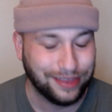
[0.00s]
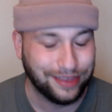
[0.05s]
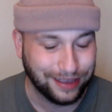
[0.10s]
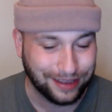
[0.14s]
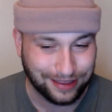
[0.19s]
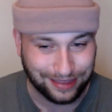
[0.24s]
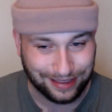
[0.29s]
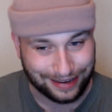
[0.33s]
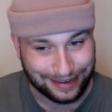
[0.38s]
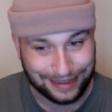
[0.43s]

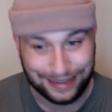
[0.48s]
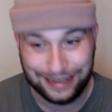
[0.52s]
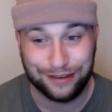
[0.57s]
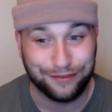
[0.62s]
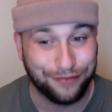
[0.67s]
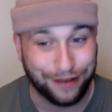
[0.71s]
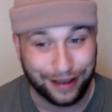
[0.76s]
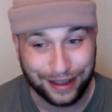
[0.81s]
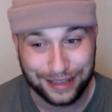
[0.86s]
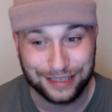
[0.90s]
the, the league
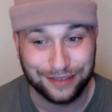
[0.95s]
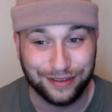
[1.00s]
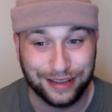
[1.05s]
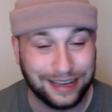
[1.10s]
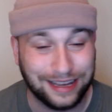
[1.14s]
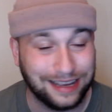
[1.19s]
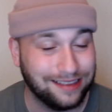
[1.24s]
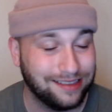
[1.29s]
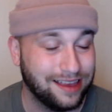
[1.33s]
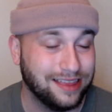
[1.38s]

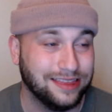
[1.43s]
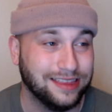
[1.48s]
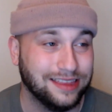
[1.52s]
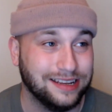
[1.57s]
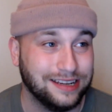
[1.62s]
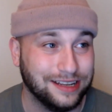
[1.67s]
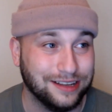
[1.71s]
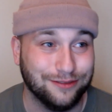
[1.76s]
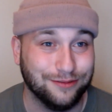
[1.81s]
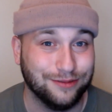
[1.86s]
effectively, and then the
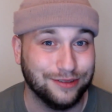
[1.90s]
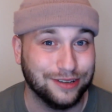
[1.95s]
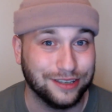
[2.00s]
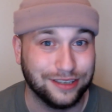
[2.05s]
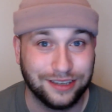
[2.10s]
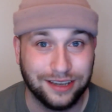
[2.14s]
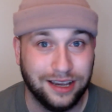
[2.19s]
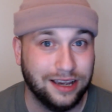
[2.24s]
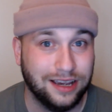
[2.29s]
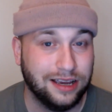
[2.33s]
deal
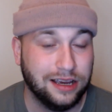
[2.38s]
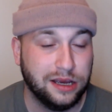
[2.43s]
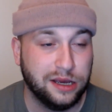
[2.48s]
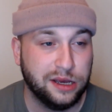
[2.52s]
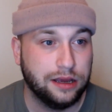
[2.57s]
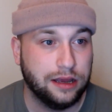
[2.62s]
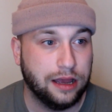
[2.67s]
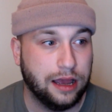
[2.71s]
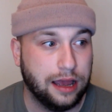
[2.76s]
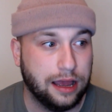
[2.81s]
was
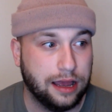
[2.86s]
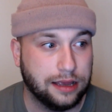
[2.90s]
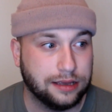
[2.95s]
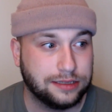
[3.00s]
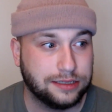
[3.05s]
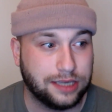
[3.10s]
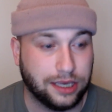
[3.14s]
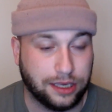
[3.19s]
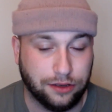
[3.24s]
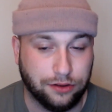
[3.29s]
uh,
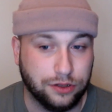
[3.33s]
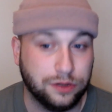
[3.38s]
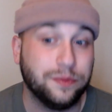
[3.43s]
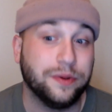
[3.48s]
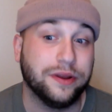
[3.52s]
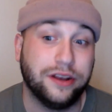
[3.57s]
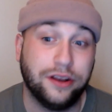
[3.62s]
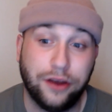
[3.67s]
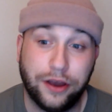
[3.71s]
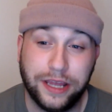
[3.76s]
sealed,
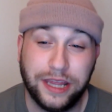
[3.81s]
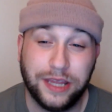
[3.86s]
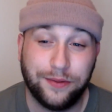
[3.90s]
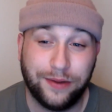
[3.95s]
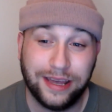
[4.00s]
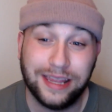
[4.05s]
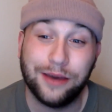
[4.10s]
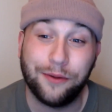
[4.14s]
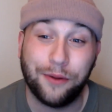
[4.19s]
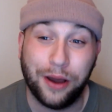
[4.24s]
but not in the
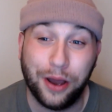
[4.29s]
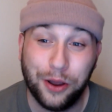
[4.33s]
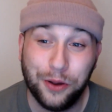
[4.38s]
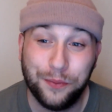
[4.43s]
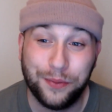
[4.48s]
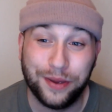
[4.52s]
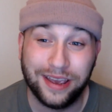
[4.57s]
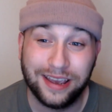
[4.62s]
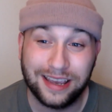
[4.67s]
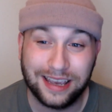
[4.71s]
way they were
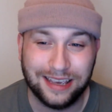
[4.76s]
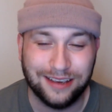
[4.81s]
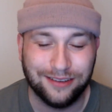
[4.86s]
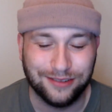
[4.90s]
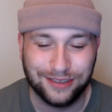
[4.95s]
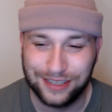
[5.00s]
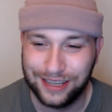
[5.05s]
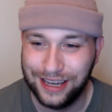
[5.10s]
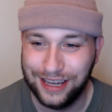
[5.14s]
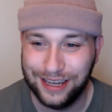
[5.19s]
hoping. It
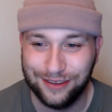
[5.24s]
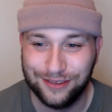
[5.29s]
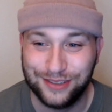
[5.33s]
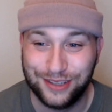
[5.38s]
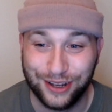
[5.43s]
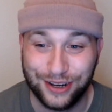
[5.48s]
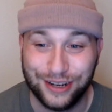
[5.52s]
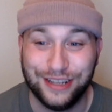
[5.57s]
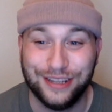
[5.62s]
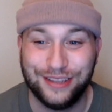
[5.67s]
was it was
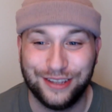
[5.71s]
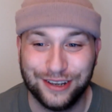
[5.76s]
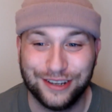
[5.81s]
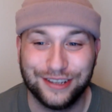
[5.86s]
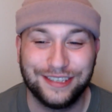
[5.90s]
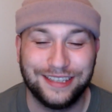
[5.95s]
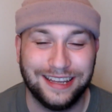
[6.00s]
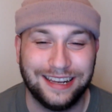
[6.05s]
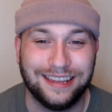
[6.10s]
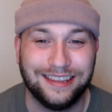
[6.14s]
done and
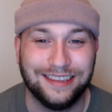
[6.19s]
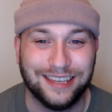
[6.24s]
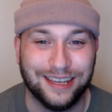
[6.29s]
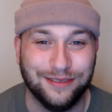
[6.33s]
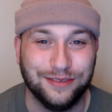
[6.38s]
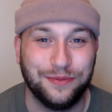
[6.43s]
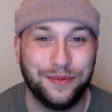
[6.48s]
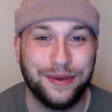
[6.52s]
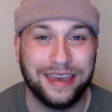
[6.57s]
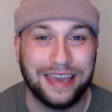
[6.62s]
dusted in
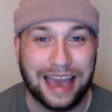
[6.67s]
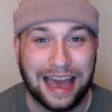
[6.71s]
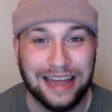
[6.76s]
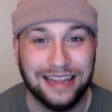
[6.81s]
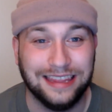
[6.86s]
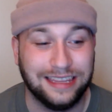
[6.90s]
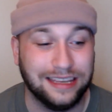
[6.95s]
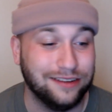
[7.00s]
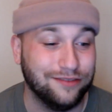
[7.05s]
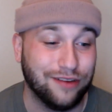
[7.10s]
terms of being
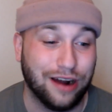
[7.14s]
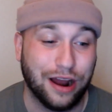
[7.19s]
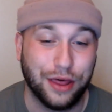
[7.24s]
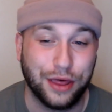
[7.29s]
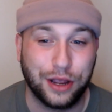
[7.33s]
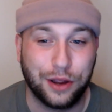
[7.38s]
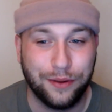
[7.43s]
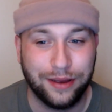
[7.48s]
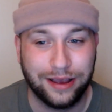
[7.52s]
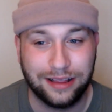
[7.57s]
ended
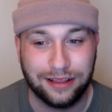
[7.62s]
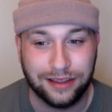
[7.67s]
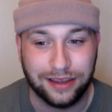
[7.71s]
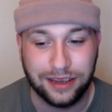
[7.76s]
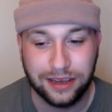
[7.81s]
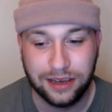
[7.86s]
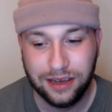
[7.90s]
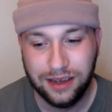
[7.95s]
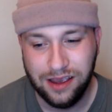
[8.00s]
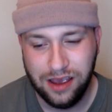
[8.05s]
rather quickly.
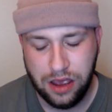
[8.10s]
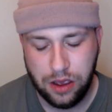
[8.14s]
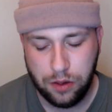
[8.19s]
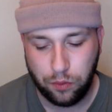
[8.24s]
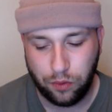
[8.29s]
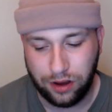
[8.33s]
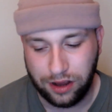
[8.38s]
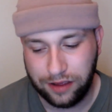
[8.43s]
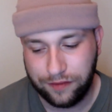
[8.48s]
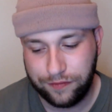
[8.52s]

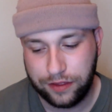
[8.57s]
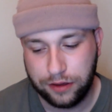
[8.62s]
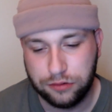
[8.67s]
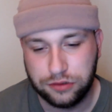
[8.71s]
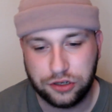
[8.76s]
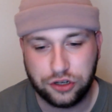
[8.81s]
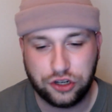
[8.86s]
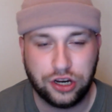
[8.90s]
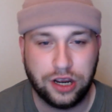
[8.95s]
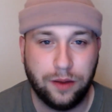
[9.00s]
What if there
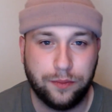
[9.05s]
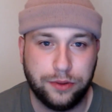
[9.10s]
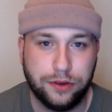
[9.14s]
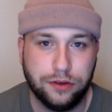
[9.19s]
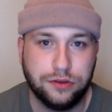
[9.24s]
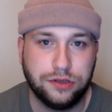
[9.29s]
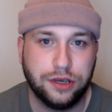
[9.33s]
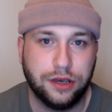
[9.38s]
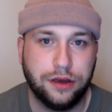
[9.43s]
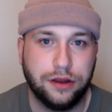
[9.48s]
was a sharp
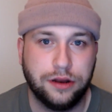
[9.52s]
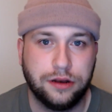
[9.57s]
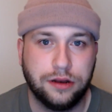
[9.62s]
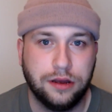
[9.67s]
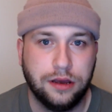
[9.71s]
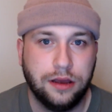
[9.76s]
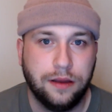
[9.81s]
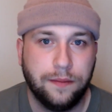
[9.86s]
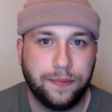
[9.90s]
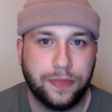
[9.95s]
U turn
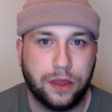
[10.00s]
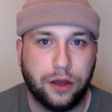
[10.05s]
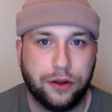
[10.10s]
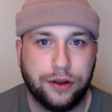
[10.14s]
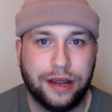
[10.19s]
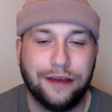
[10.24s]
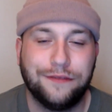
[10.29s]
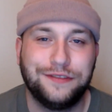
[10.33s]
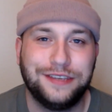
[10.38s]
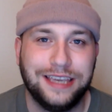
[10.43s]
on
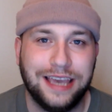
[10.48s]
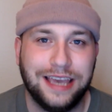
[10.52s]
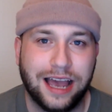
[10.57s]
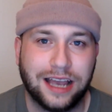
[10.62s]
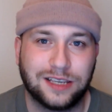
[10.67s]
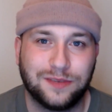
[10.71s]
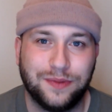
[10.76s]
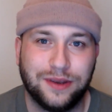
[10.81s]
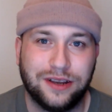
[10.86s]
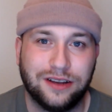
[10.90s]

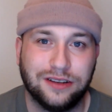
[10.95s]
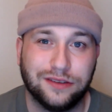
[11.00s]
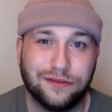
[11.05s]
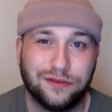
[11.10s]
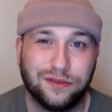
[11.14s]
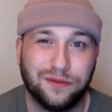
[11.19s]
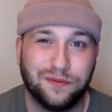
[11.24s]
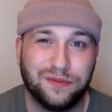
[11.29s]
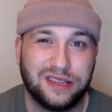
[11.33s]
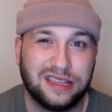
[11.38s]
FTX because of
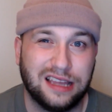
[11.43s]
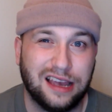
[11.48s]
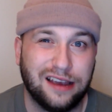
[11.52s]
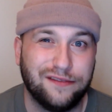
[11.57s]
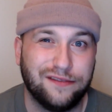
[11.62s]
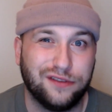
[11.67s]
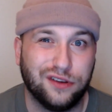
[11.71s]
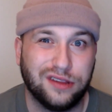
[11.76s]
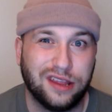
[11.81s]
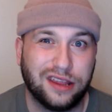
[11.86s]
something
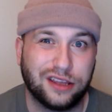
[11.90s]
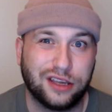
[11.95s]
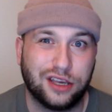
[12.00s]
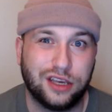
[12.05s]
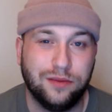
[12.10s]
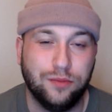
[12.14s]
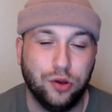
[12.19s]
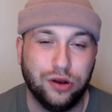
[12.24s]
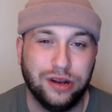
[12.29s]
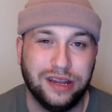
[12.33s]
they've done that the
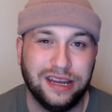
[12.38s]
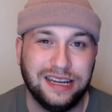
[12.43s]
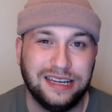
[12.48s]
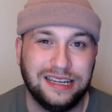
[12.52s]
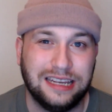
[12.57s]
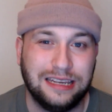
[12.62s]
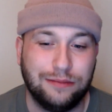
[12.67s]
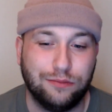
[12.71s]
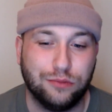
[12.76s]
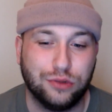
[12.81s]
community
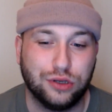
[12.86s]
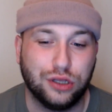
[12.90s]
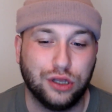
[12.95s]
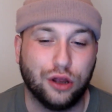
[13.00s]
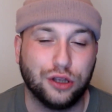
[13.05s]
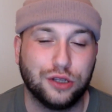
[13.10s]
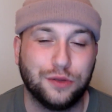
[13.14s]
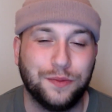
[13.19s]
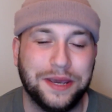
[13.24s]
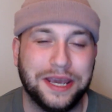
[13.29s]
deems
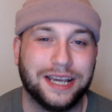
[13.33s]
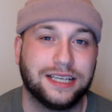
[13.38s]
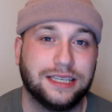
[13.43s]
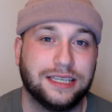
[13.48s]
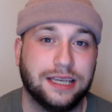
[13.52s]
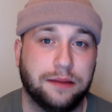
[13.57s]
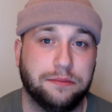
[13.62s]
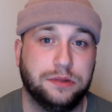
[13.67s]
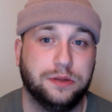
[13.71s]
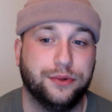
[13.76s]
not to be
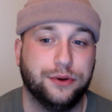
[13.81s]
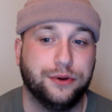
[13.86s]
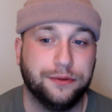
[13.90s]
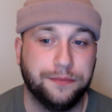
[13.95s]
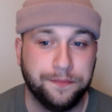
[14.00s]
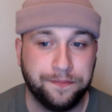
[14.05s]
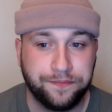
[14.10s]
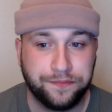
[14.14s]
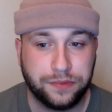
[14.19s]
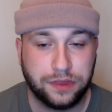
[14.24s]
acceptable?
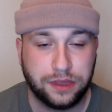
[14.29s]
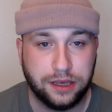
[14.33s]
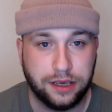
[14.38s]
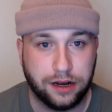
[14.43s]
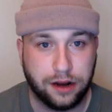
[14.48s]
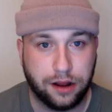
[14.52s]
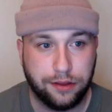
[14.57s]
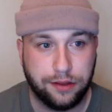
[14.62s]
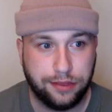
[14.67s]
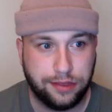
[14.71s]
You
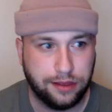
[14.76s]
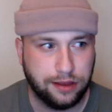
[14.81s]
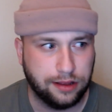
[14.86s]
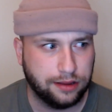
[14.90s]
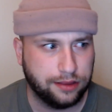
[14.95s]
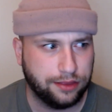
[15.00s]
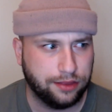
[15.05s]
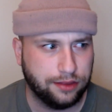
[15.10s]
know, uh,